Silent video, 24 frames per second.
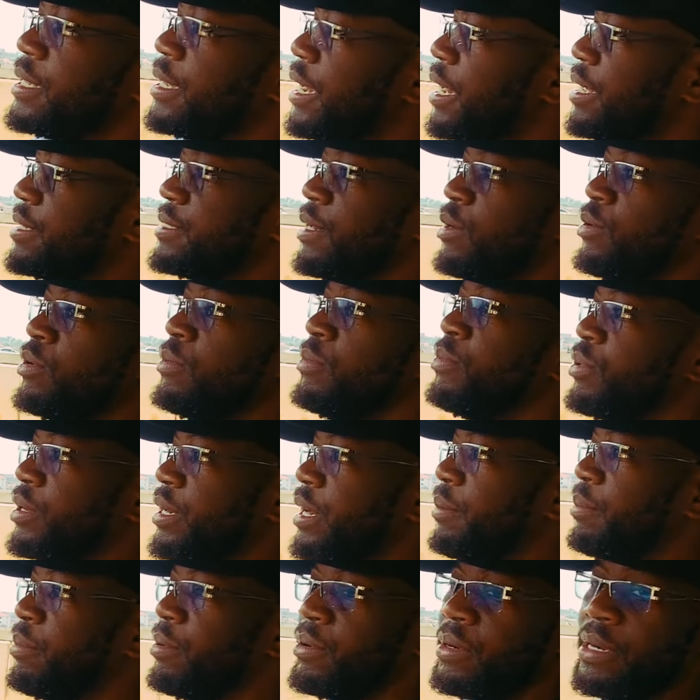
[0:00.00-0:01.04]
girls are with
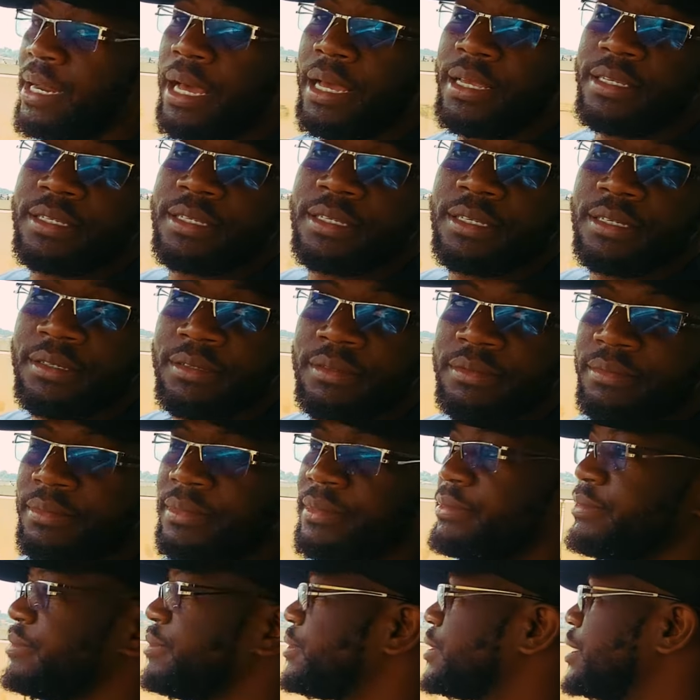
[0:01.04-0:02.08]
borders.
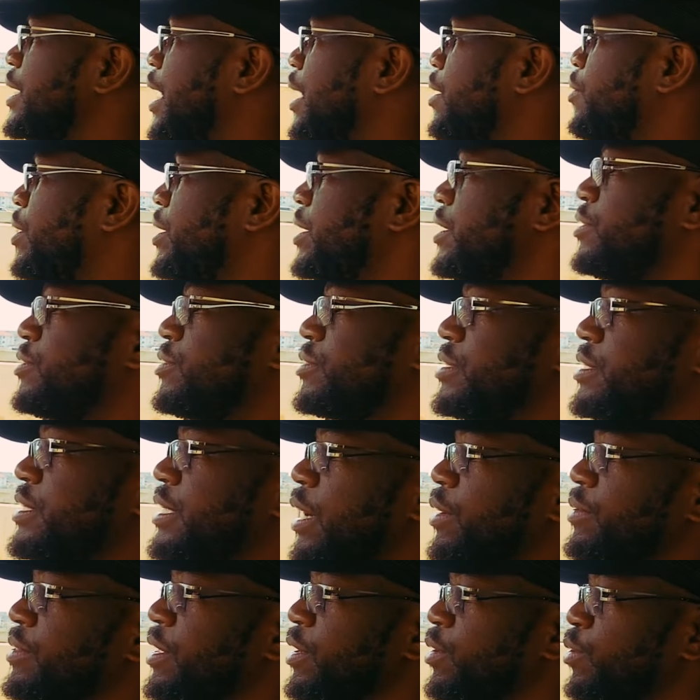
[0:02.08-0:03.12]
I wanted to see
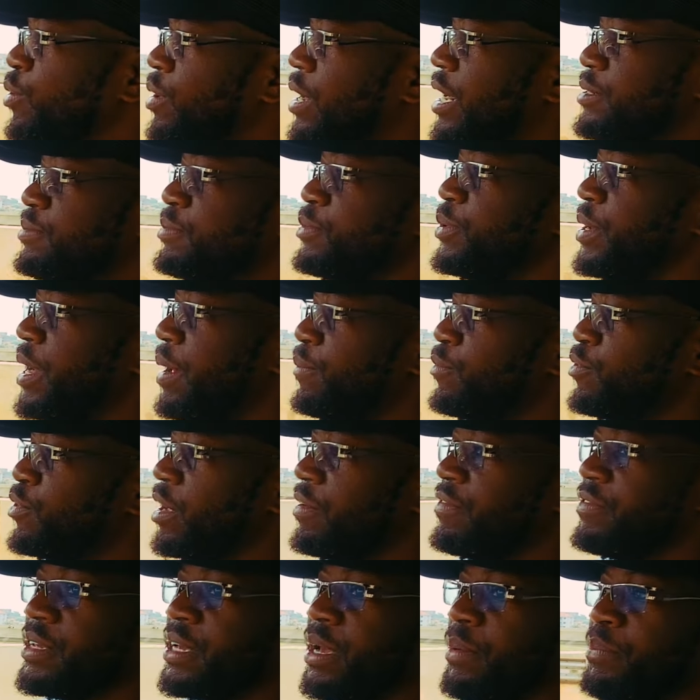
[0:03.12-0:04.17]
how they look at me when I'm
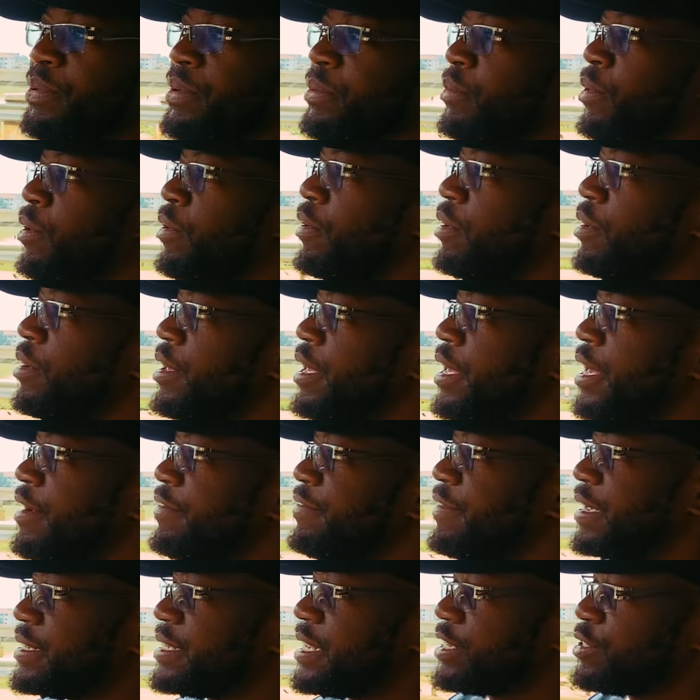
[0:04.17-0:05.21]
driving a Premio
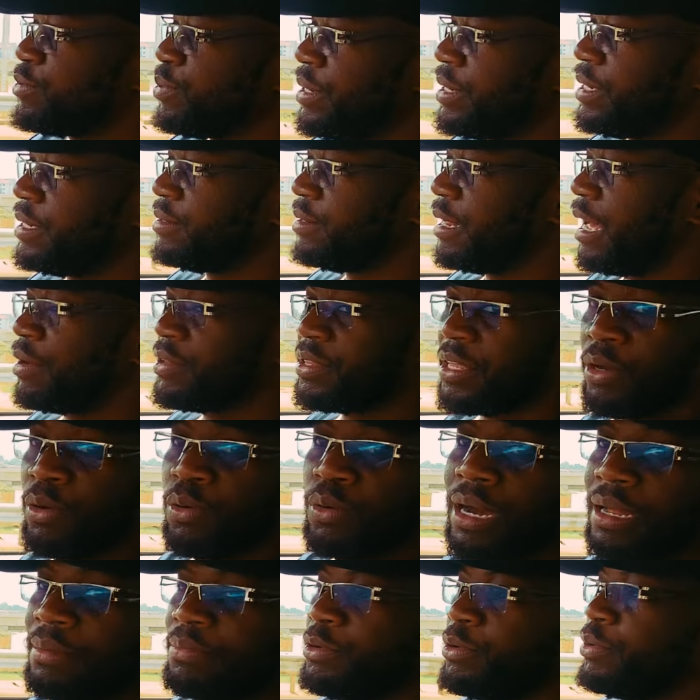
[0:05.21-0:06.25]
versus how they
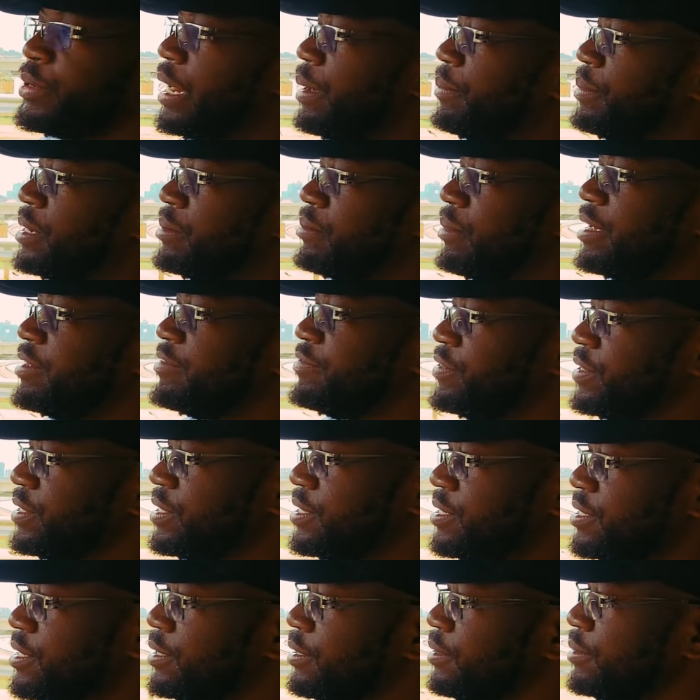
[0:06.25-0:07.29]
look at me when I'm in my
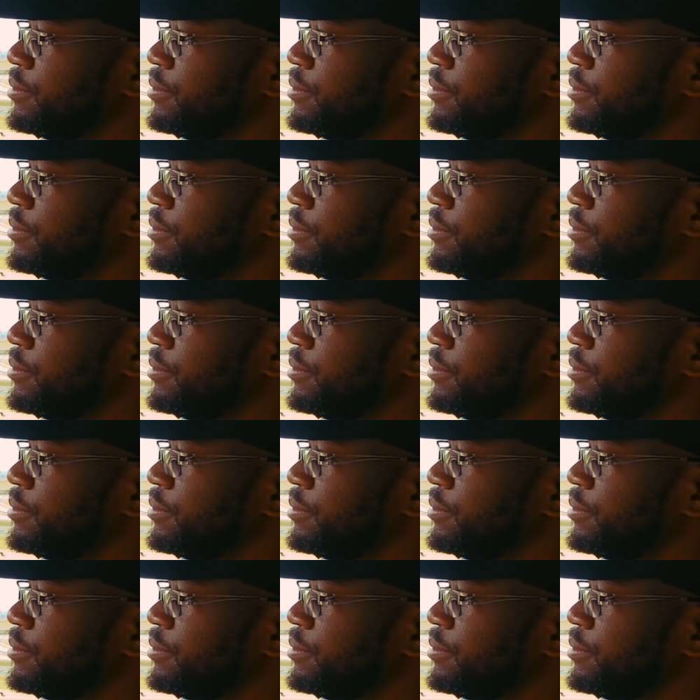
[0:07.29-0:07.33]
Vitz.